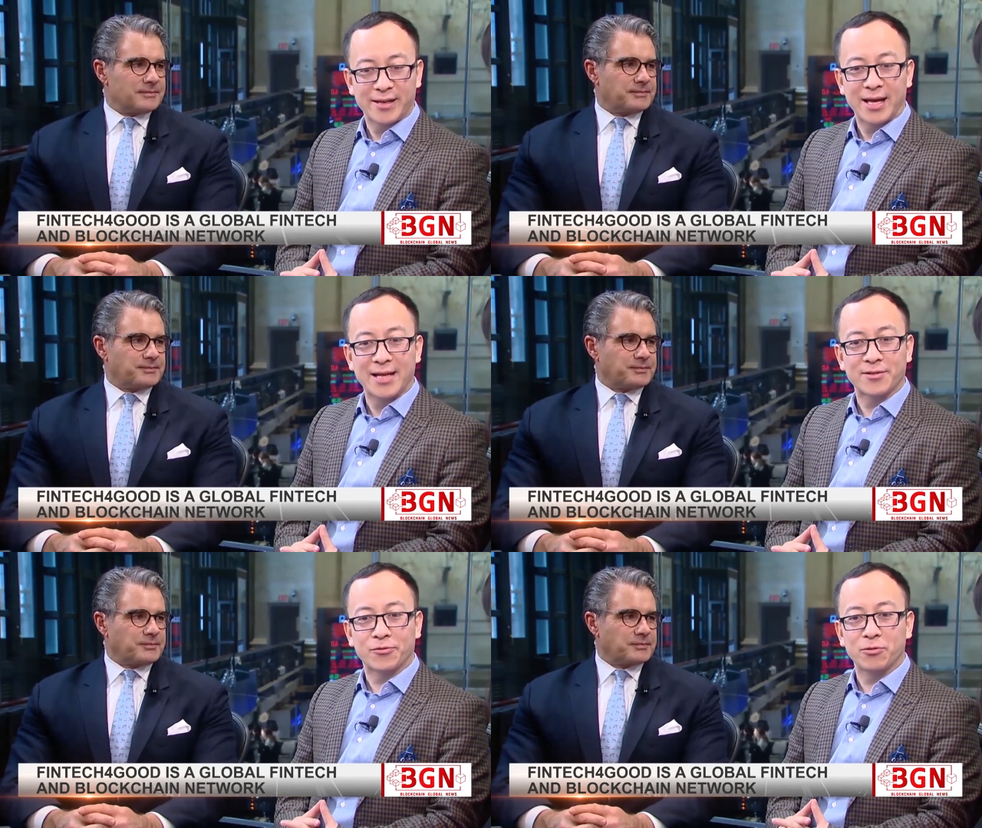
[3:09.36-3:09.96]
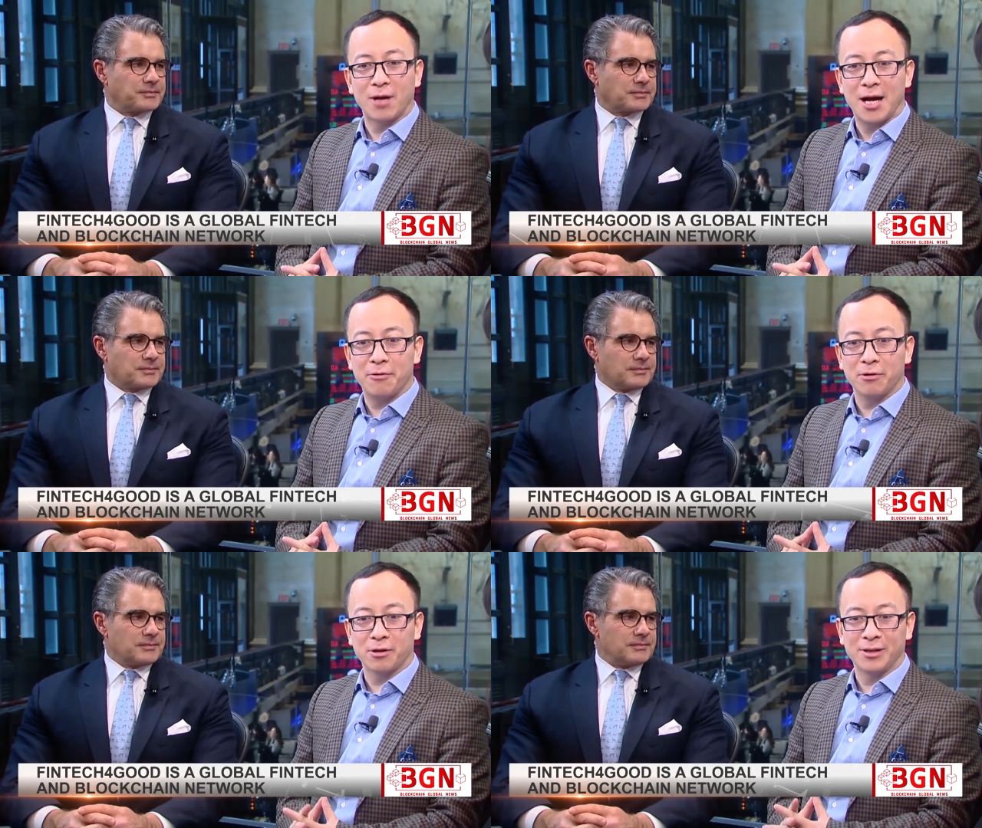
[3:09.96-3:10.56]
Speaker 1: that through
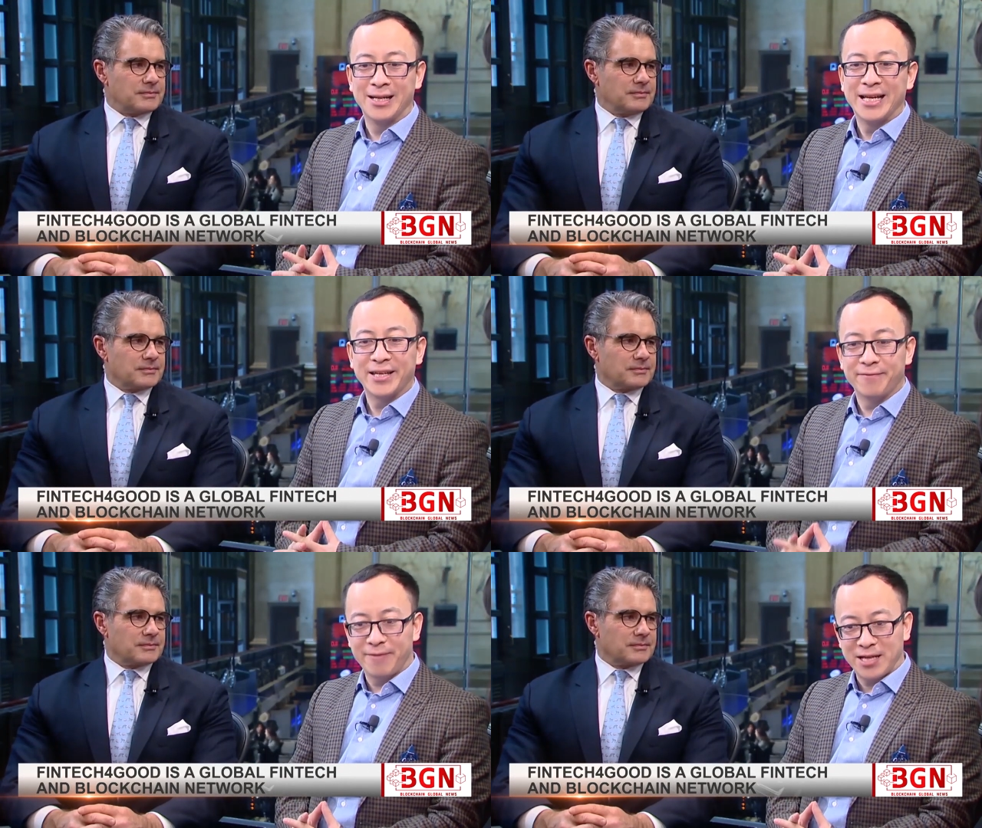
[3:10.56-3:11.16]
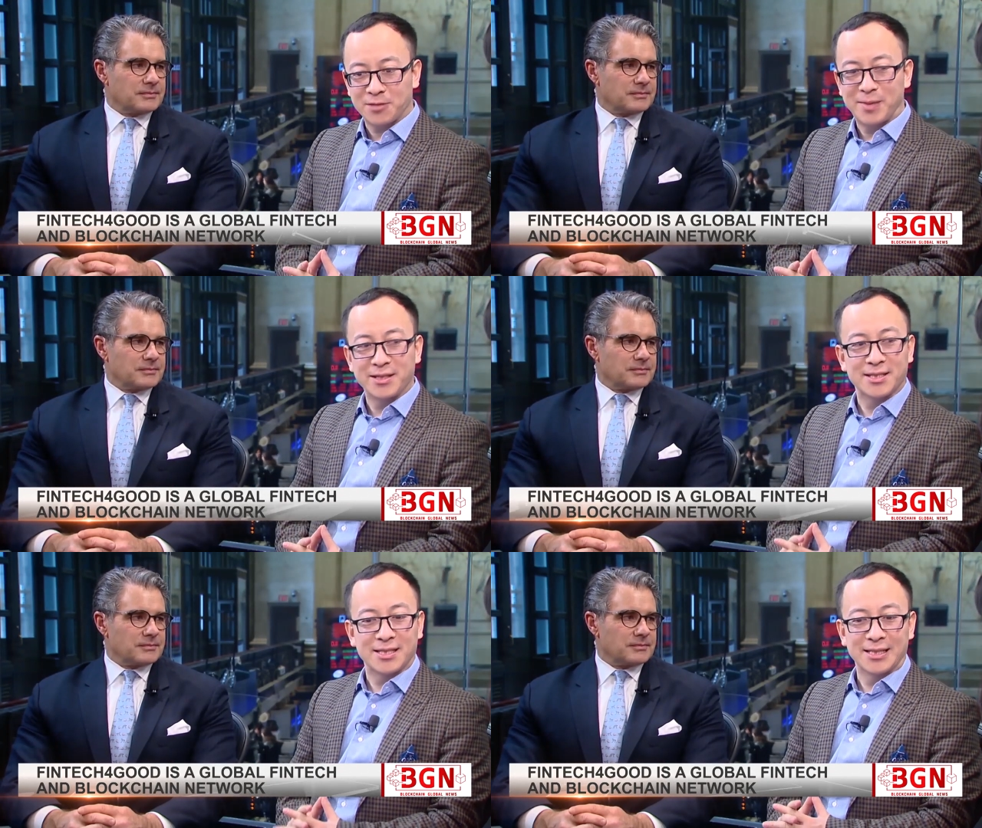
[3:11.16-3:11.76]
our
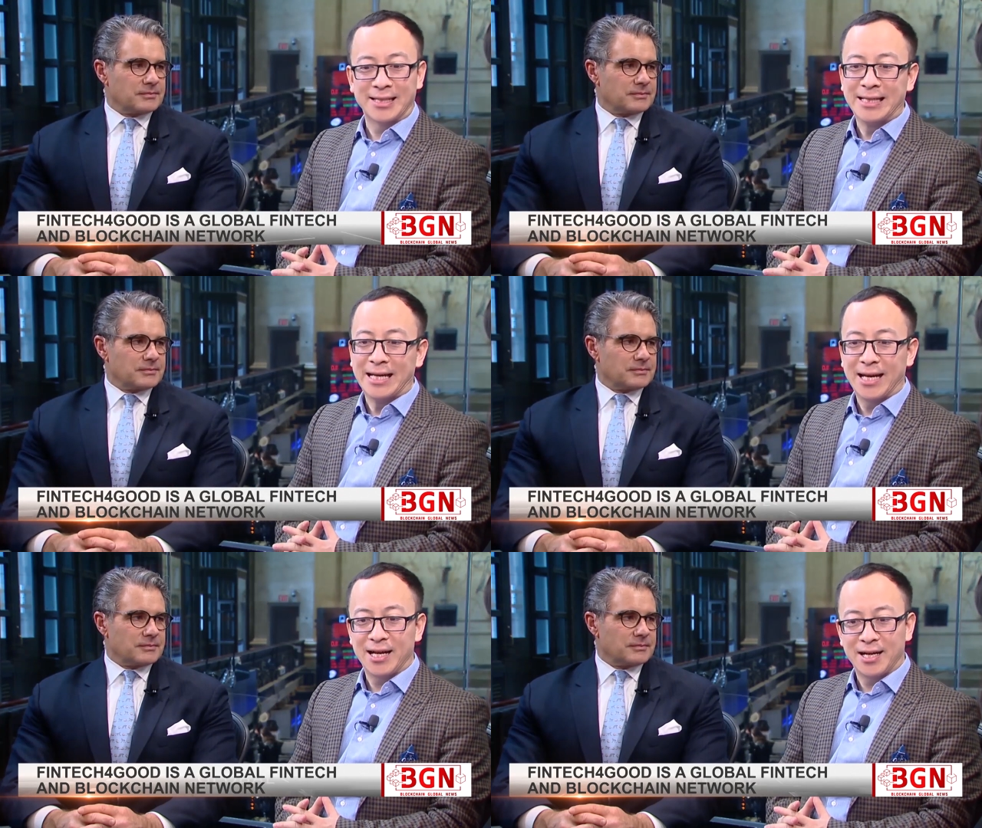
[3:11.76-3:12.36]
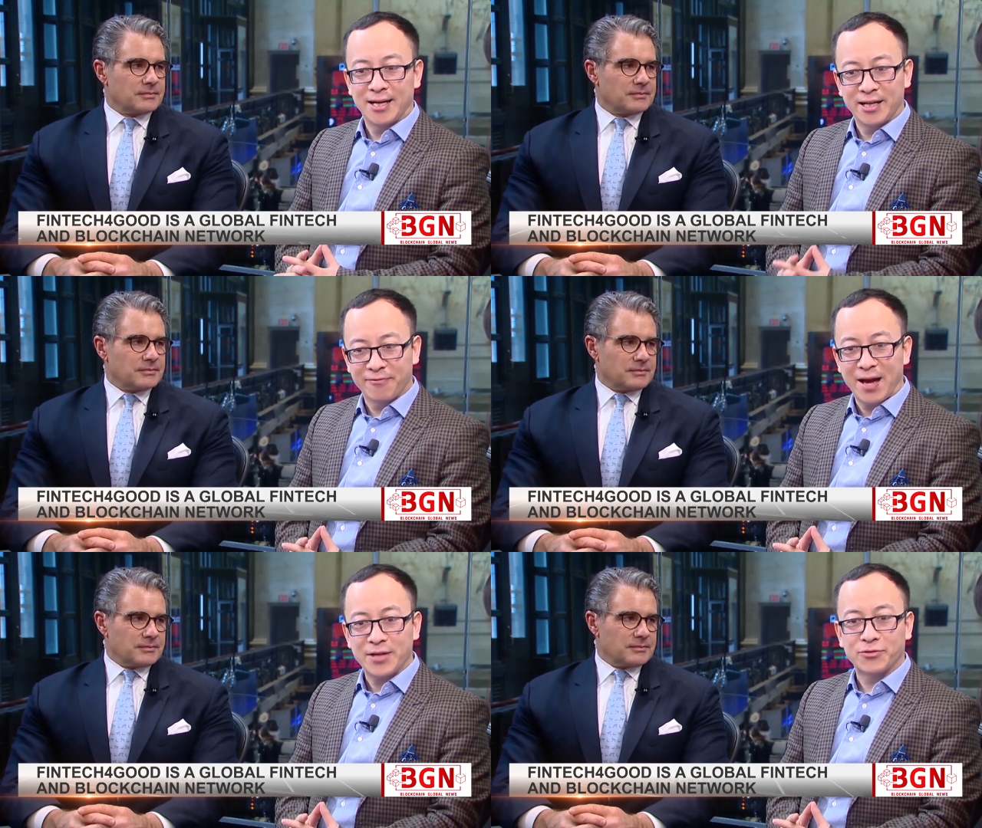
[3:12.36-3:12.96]
investment uh, uh,
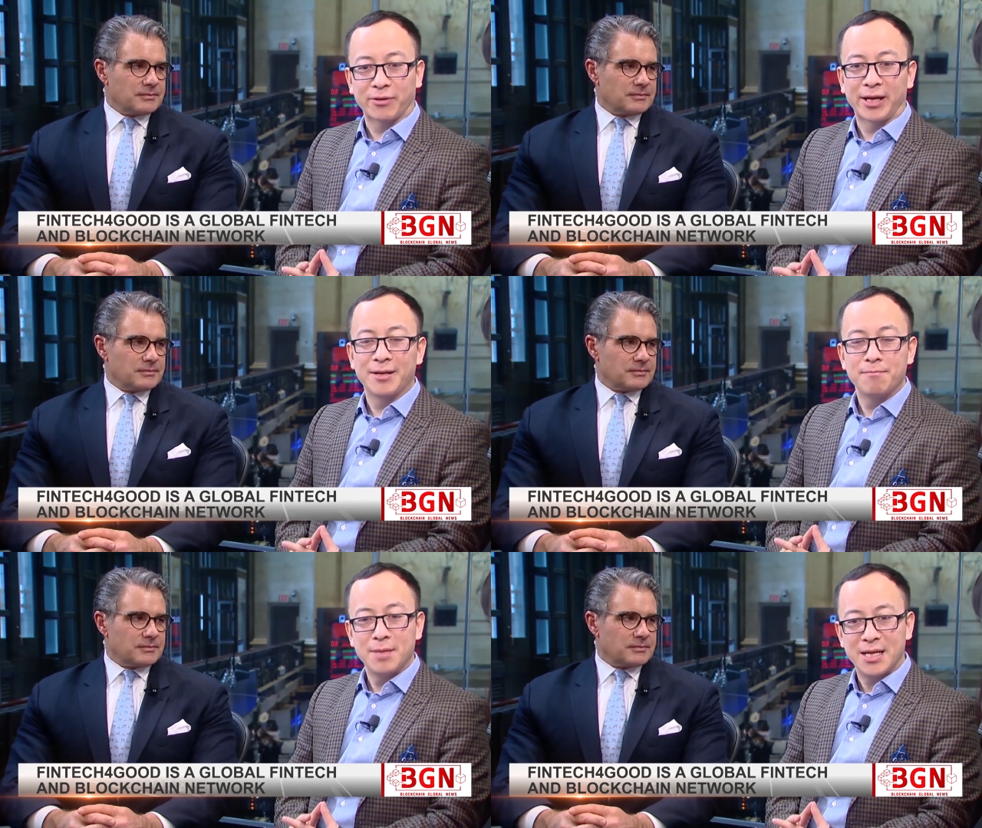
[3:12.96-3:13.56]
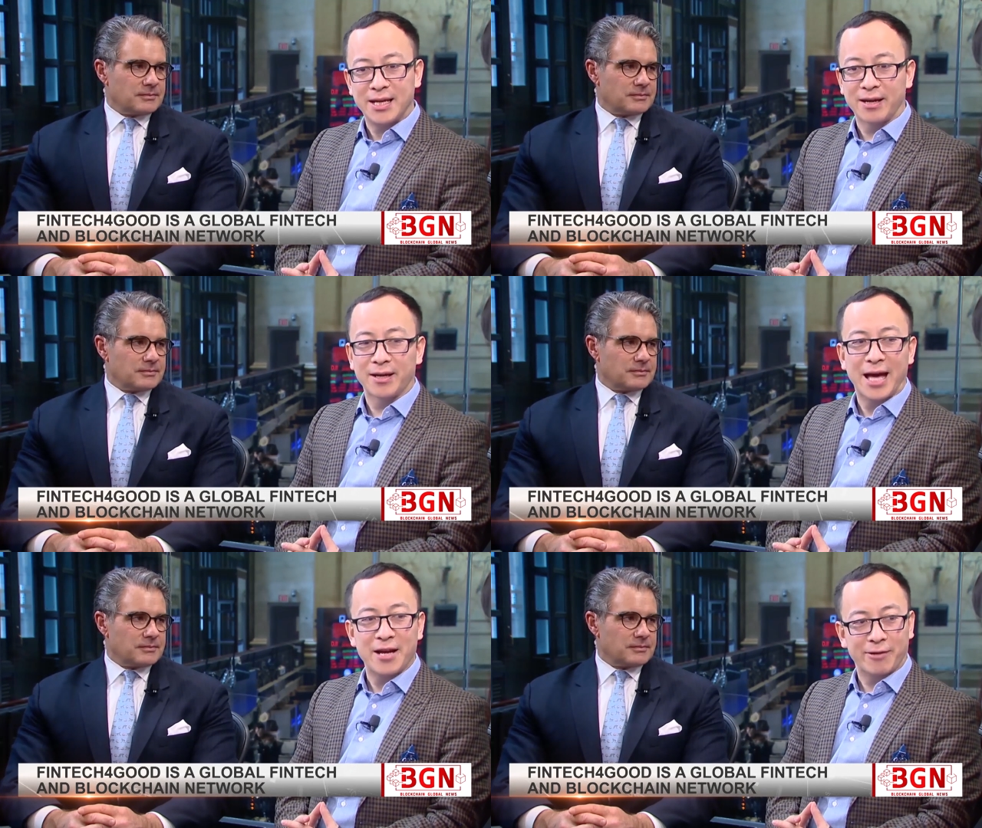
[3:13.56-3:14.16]
advisory,
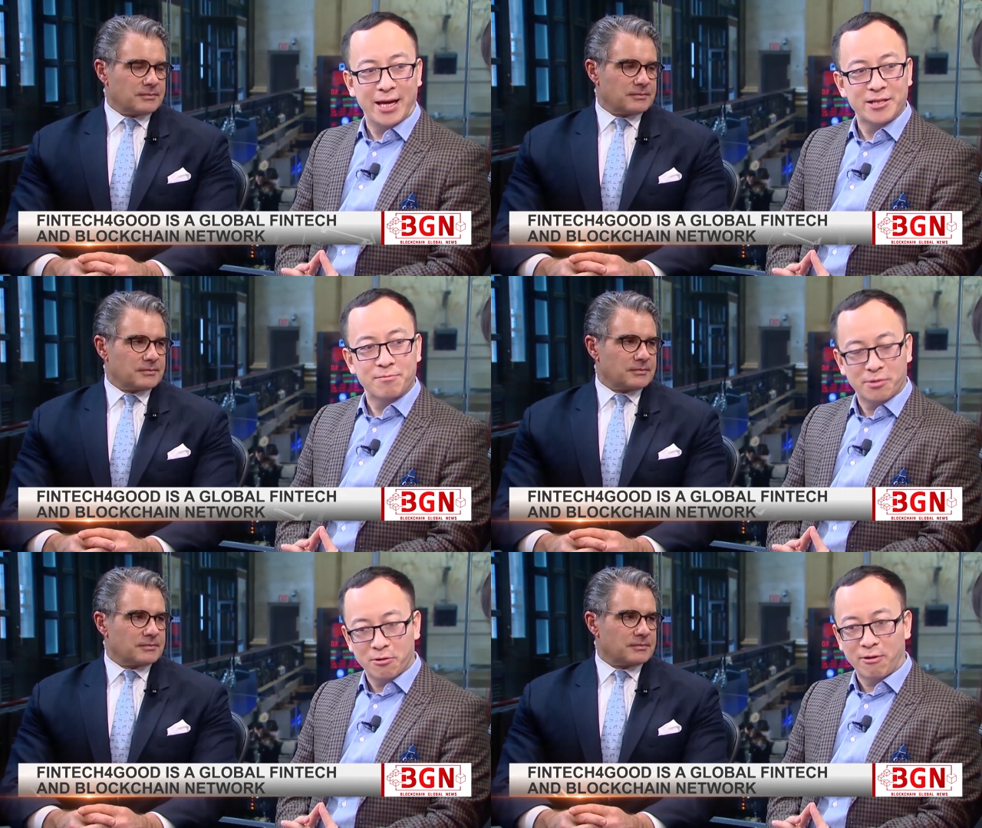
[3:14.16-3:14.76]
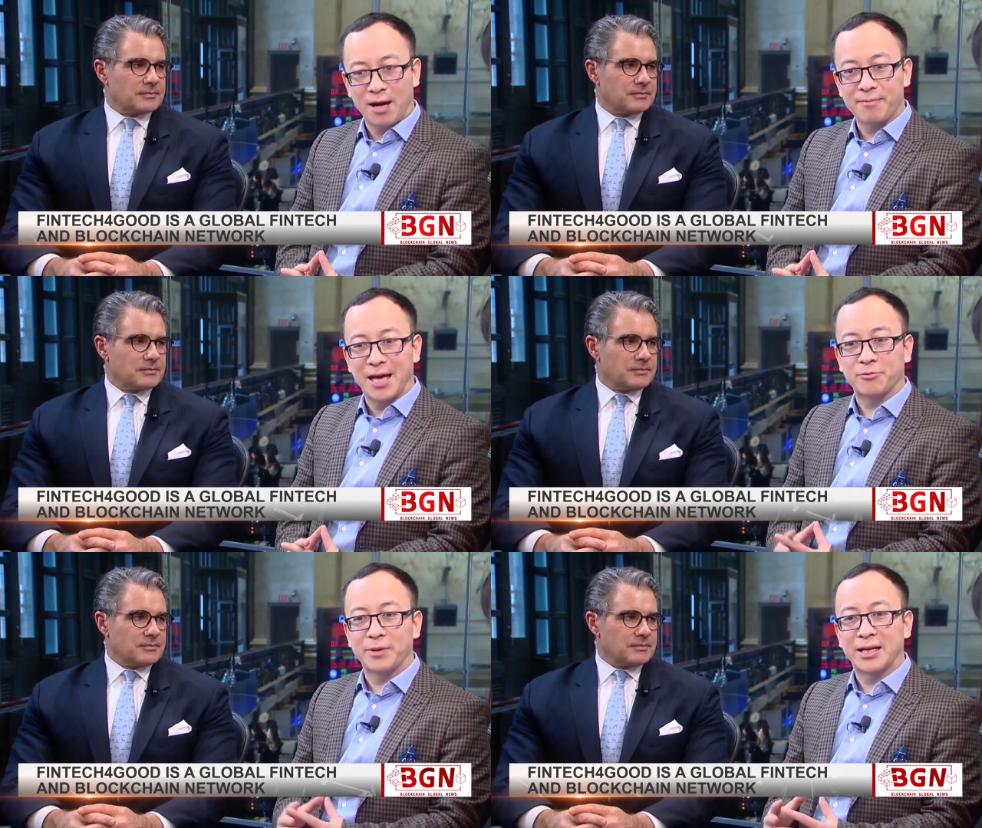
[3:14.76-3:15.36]
media, education program
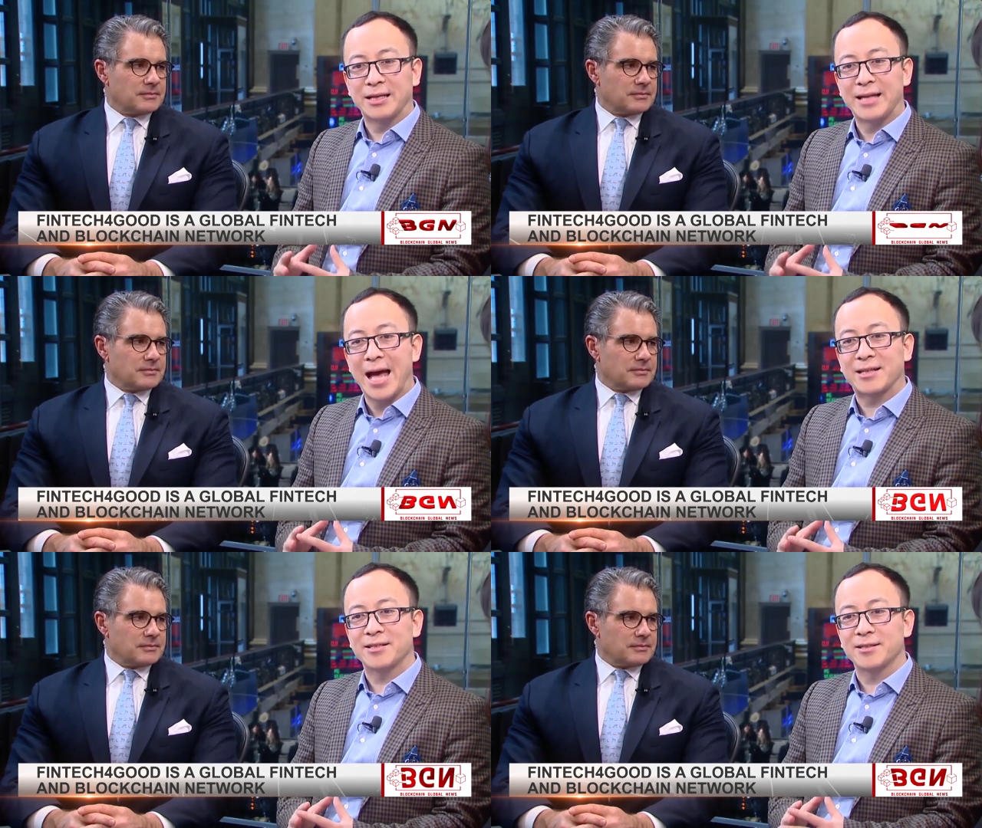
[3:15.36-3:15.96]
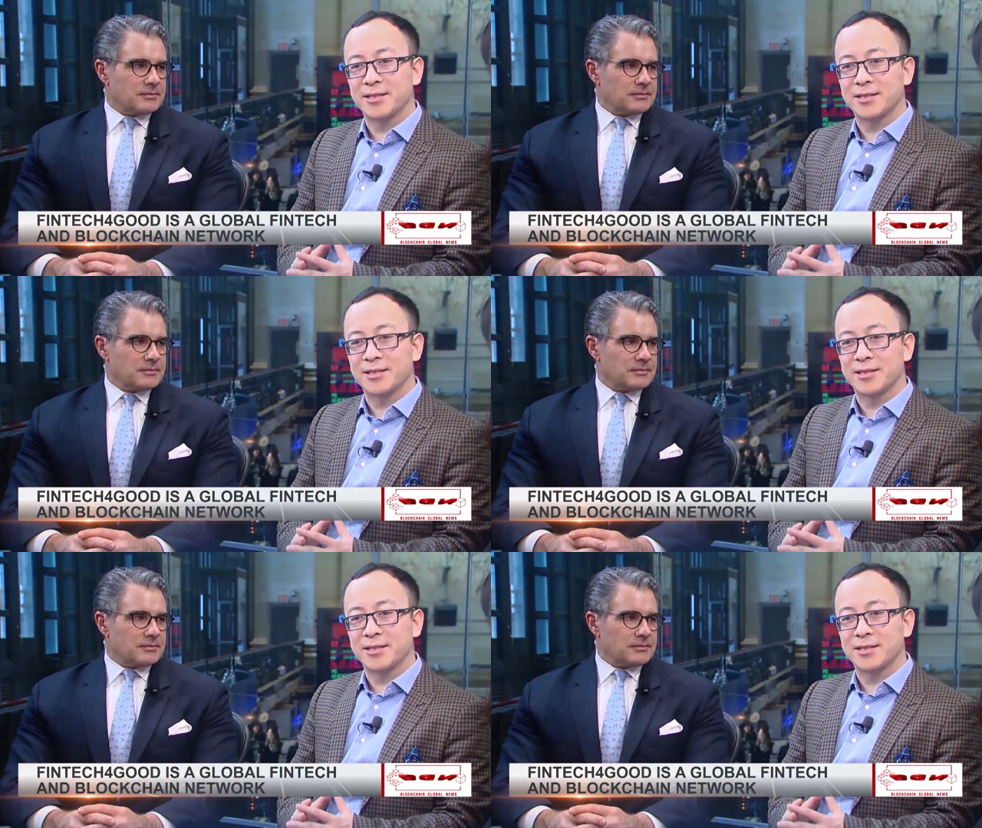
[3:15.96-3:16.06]
that we connect uh,